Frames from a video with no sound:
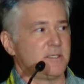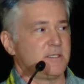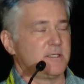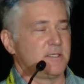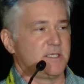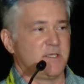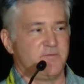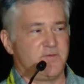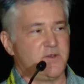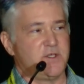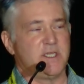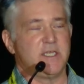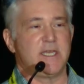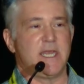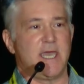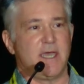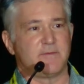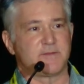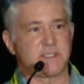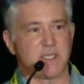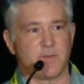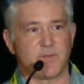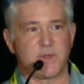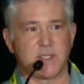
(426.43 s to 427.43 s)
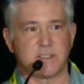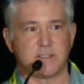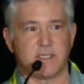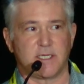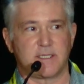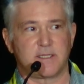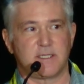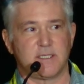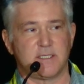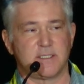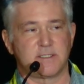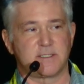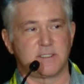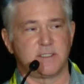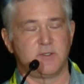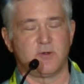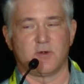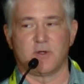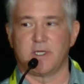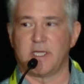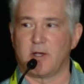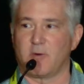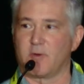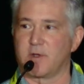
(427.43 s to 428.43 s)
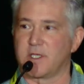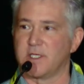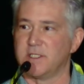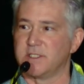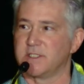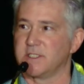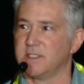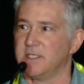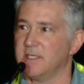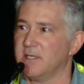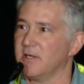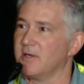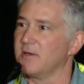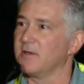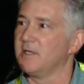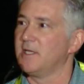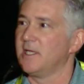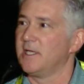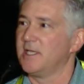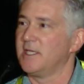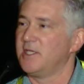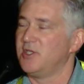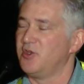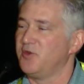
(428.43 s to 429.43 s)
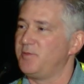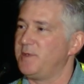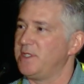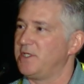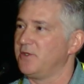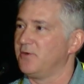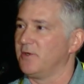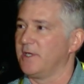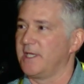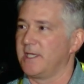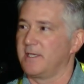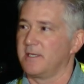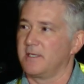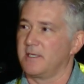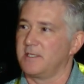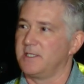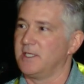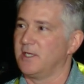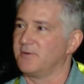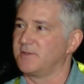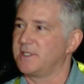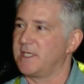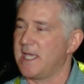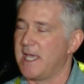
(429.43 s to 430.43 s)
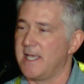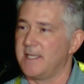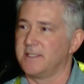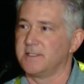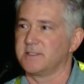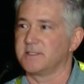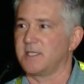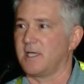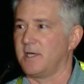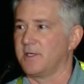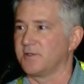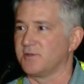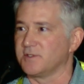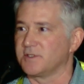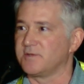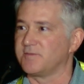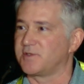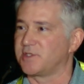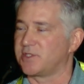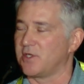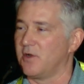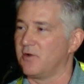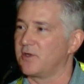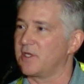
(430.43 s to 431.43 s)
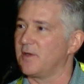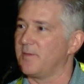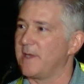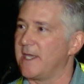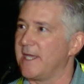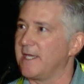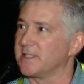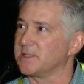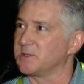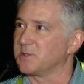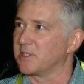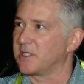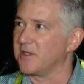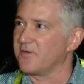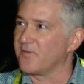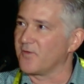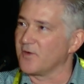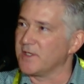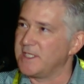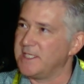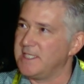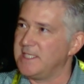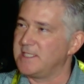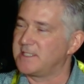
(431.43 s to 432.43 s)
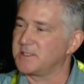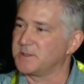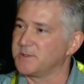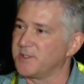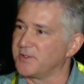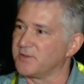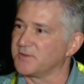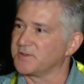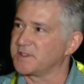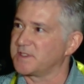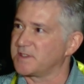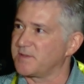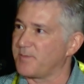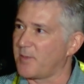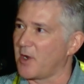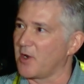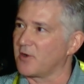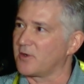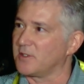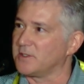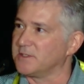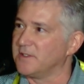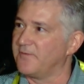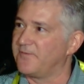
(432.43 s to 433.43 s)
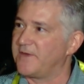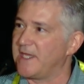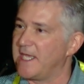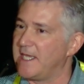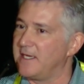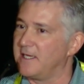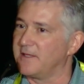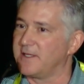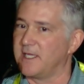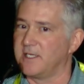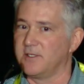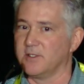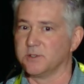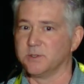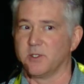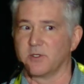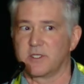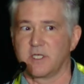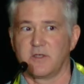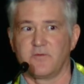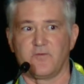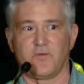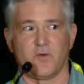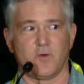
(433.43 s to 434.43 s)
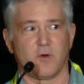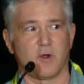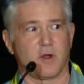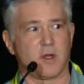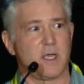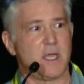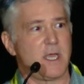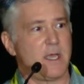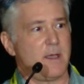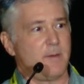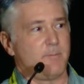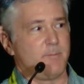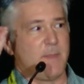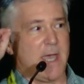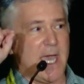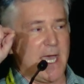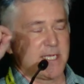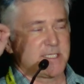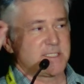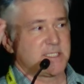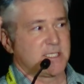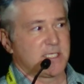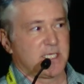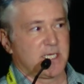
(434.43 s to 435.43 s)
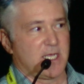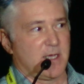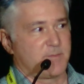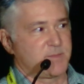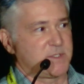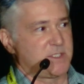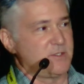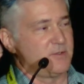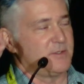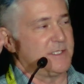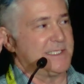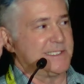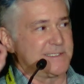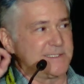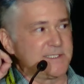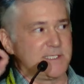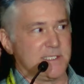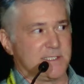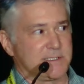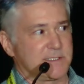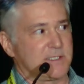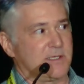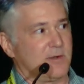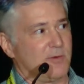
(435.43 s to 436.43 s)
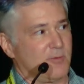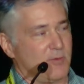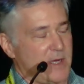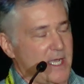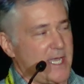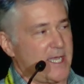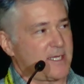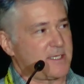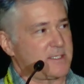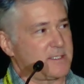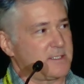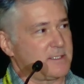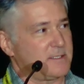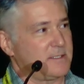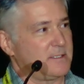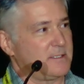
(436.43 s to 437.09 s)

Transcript: if you didn't have something like this and you're a network engineer, you'd be doing tens, hundreds of show commands looking for each little sparkle of data that you're looking for, matching it up to, is this correct?